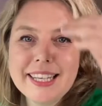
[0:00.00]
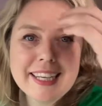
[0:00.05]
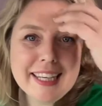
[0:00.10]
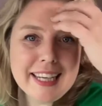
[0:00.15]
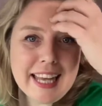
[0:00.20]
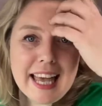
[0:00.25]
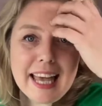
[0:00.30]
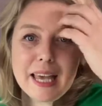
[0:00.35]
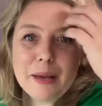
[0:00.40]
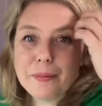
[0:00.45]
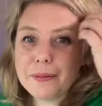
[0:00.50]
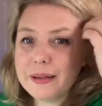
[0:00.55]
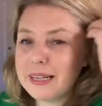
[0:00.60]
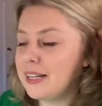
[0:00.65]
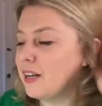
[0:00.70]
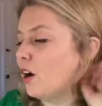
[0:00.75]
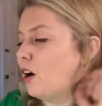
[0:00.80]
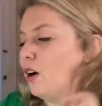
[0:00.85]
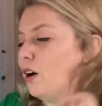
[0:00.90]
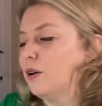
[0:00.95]
let it be
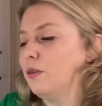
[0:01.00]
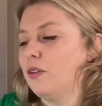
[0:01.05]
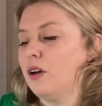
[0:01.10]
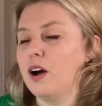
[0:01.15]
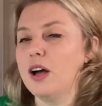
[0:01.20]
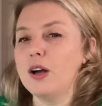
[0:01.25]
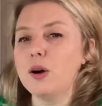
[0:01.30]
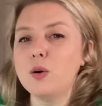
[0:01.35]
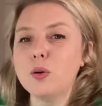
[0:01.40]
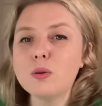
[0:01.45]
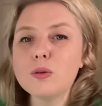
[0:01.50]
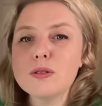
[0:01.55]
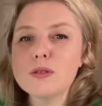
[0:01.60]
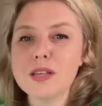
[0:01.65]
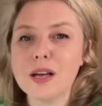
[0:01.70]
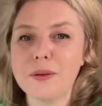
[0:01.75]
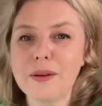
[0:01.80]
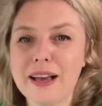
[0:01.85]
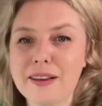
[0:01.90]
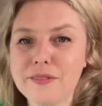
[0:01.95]
known that I
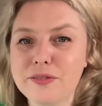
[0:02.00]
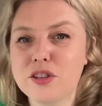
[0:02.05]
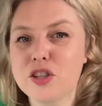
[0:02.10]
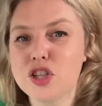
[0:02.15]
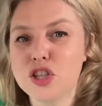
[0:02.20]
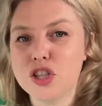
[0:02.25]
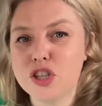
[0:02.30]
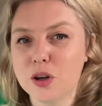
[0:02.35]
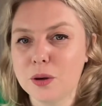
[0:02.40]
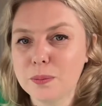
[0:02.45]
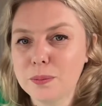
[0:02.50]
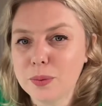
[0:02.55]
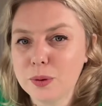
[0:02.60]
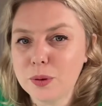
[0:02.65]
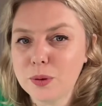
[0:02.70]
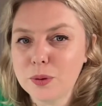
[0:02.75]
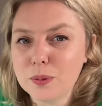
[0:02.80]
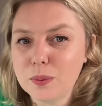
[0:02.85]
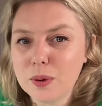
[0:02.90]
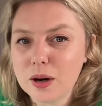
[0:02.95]
also have the shop
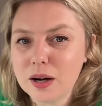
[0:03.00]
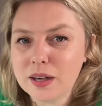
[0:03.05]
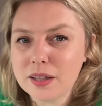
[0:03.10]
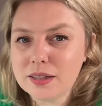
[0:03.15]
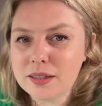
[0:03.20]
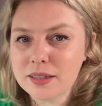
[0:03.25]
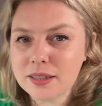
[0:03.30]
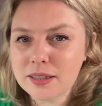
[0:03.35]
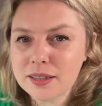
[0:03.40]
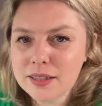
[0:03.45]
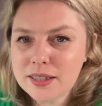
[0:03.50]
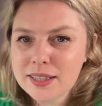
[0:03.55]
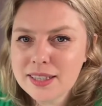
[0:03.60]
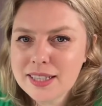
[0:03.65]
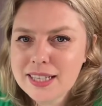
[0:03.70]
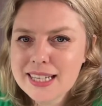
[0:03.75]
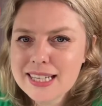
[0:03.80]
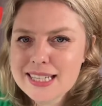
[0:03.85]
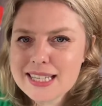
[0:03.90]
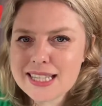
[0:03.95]
bought one.
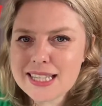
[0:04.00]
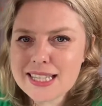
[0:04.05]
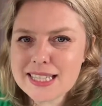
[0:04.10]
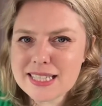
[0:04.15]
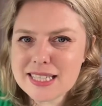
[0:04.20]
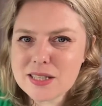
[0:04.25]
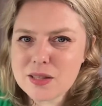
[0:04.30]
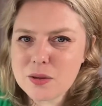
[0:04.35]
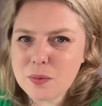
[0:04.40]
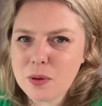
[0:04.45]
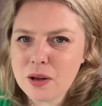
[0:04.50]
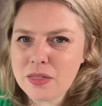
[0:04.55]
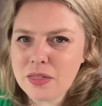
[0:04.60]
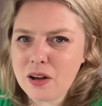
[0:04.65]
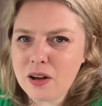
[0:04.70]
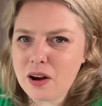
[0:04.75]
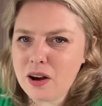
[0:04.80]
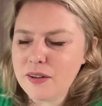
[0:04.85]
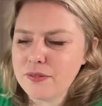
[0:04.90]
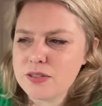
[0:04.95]
So this is the one
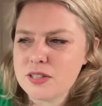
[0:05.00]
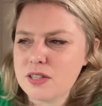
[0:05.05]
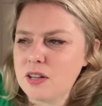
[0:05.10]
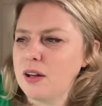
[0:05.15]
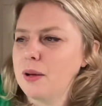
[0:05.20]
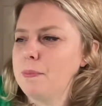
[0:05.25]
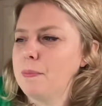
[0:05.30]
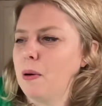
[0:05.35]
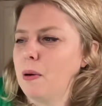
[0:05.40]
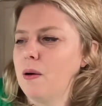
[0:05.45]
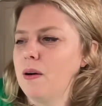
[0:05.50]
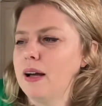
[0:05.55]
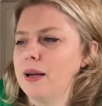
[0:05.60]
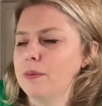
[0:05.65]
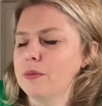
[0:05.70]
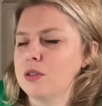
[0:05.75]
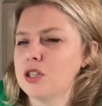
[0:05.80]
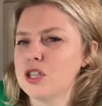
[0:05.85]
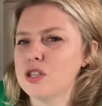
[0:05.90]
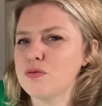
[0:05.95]
that I've started
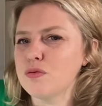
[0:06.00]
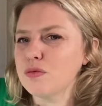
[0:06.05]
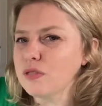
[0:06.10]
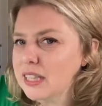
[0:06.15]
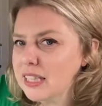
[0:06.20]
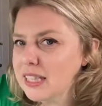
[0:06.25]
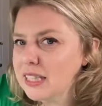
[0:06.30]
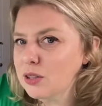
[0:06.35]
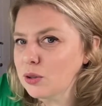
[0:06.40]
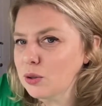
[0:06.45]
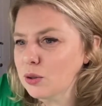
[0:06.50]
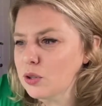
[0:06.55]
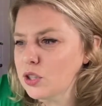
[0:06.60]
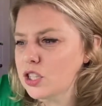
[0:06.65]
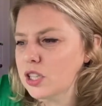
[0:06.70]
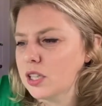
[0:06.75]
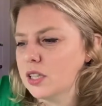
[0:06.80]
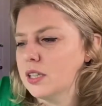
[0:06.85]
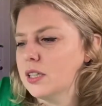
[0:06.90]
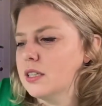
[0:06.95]
buying, which is really
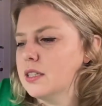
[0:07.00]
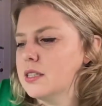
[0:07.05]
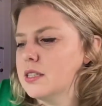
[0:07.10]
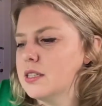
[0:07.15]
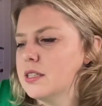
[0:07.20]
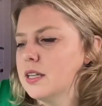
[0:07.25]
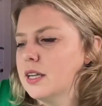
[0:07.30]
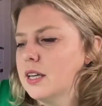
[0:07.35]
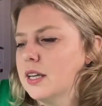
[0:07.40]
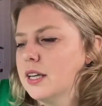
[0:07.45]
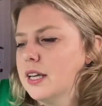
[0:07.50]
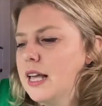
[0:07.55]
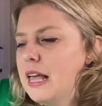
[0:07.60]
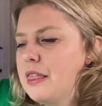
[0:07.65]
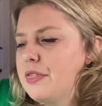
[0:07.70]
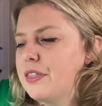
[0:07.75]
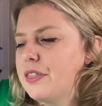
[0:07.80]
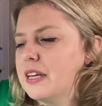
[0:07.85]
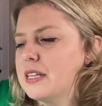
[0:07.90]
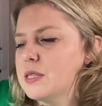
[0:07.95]
gorgeous.
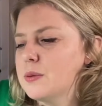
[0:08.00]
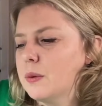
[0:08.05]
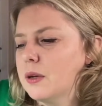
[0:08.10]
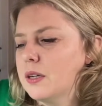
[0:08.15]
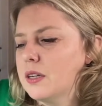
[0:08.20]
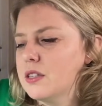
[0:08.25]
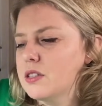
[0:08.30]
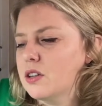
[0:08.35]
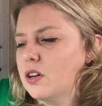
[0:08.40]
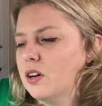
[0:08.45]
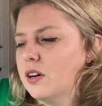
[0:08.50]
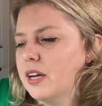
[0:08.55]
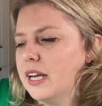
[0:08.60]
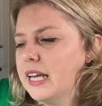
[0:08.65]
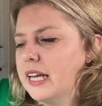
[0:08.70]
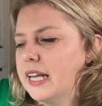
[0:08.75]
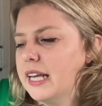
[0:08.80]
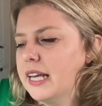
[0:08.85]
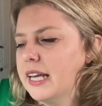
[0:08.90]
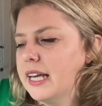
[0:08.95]
This one has got
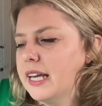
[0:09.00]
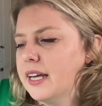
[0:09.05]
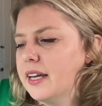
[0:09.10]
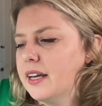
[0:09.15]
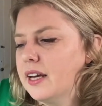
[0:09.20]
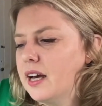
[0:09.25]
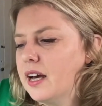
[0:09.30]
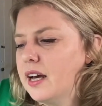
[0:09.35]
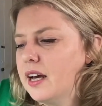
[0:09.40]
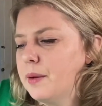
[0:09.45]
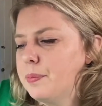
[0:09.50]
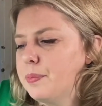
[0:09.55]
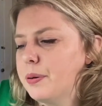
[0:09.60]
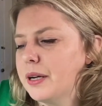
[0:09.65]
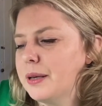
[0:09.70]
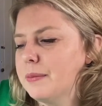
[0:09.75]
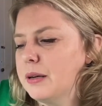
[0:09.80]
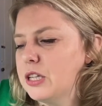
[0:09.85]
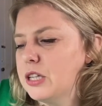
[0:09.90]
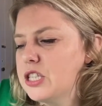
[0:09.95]
in it
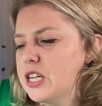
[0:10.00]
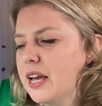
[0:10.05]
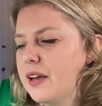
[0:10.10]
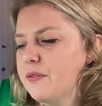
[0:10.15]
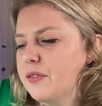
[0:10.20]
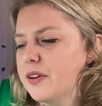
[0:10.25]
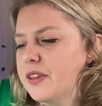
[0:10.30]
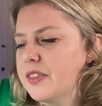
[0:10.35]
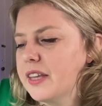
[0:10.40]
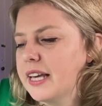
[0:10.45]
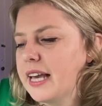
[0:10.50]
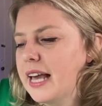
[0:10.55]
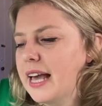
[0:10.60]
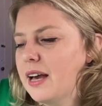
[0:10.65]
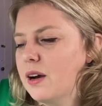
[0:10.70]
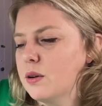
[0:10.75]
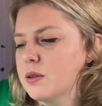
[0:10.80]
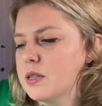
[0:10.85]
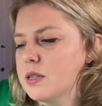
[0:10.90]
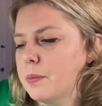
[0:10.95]
pretty much everything
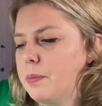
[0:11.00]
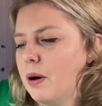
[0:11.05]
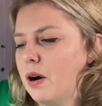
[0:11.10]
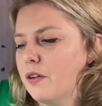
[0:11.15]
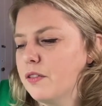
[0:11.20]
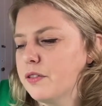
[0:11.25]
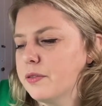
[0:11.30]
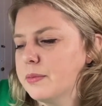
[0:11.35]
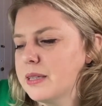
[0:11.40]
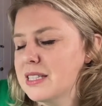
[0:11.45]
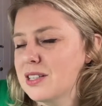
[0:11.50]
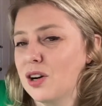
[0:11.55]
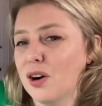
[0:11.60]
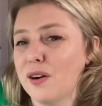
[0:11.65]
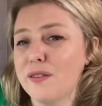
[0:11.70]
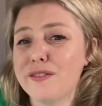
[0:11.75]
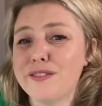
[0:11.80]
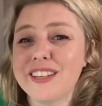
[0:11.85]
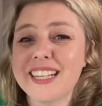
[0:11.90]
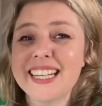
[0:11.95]
else, apart from it's
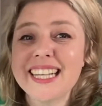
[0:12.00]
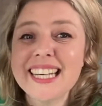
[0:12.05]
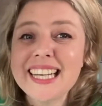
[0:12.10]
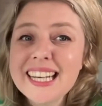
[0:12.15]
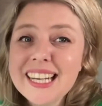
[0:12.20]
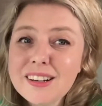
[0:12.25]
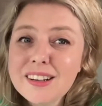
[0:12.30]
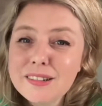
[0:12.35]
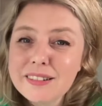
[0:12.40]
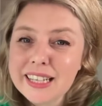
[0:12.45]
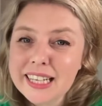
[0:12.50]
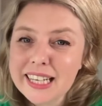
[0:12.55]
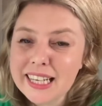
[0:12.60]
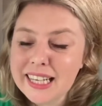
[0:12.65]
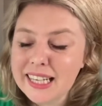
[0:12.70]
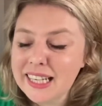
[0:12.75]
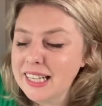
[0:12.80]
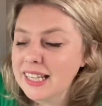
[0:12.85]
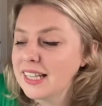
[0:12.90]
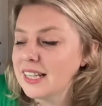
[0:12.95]
got vanilla in
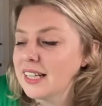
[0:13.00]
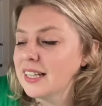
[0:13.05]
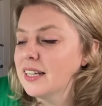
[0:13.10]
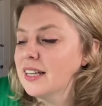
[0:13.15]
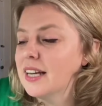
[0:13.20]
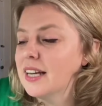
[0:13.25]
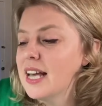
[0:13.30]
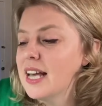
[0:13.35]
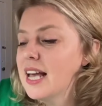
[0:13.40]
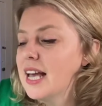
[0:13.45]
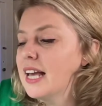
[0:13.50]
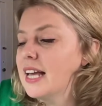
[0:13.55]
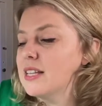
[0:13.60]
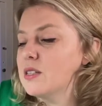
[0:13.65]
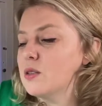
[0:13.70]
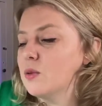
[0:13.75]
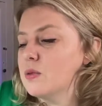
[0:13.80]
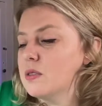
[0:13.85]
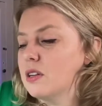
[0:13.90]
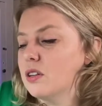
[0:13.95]
it. It's
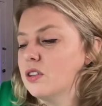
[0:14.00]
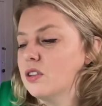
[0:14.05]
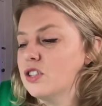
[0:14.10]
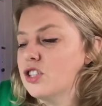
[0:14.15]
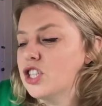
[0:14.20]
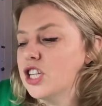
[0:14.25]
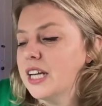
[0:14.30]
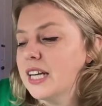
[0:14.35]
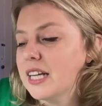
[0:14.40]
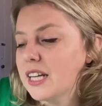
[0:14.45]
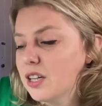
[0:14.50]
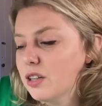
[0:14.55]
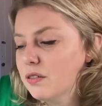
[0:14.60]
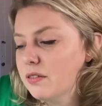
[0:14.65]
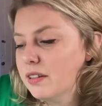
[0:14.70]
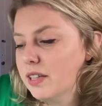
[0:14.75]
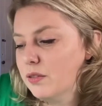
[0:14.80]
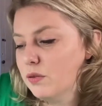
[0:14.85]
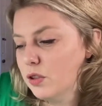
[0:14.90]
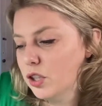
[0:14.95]
also got
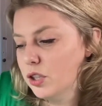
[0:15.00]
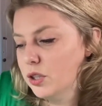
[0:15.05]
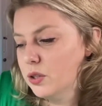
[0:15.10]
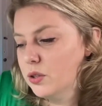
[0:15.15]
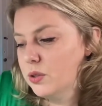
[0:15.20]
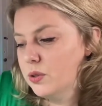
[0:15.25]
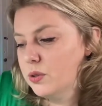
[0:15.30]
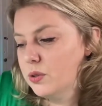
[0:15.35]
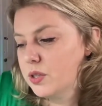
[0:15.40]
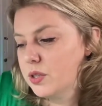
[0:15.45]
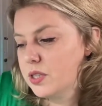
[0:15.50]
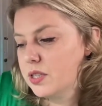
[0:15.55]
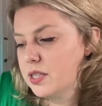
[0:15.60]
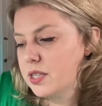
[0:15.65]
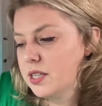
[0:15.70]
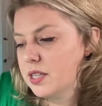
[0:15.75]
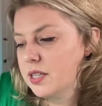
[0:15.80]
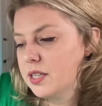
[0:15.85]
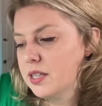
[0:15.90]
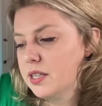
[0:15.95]
chicory
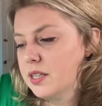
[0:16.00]
root.